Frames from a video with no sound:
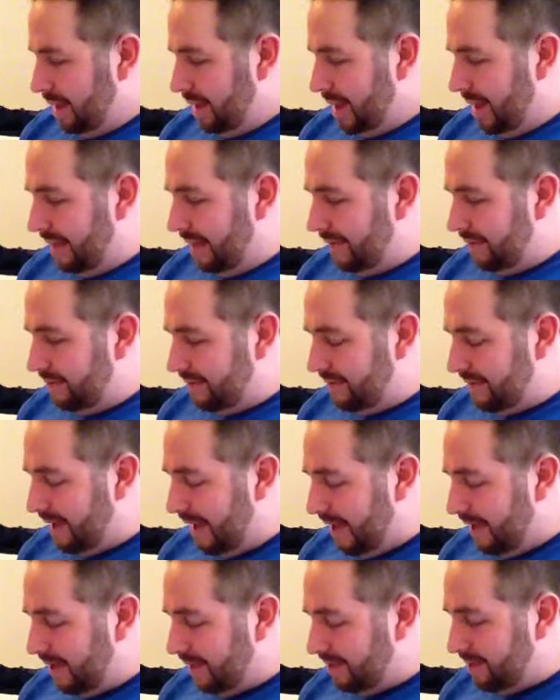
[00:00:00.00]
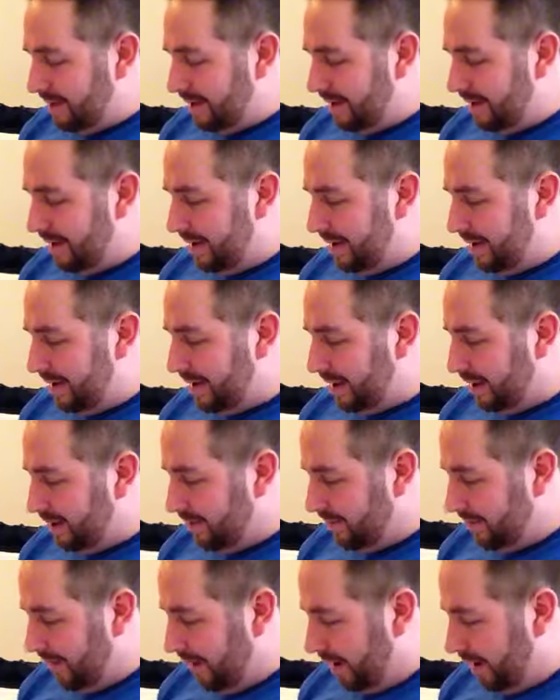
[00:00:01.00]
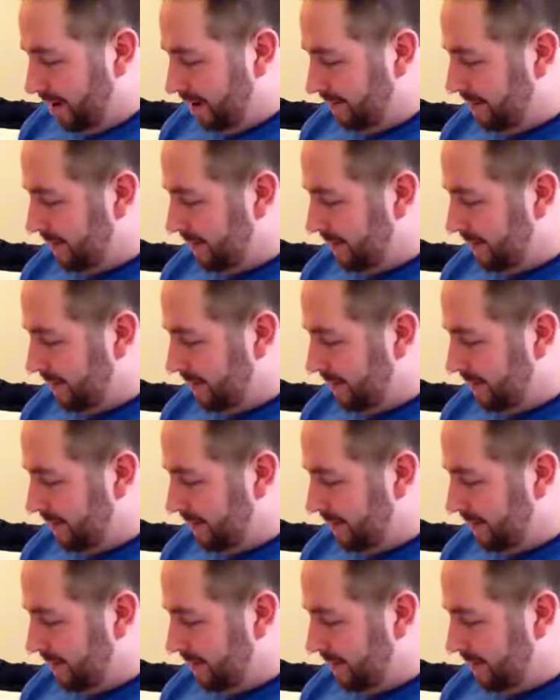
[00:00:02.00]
"I've sold her!" he cried as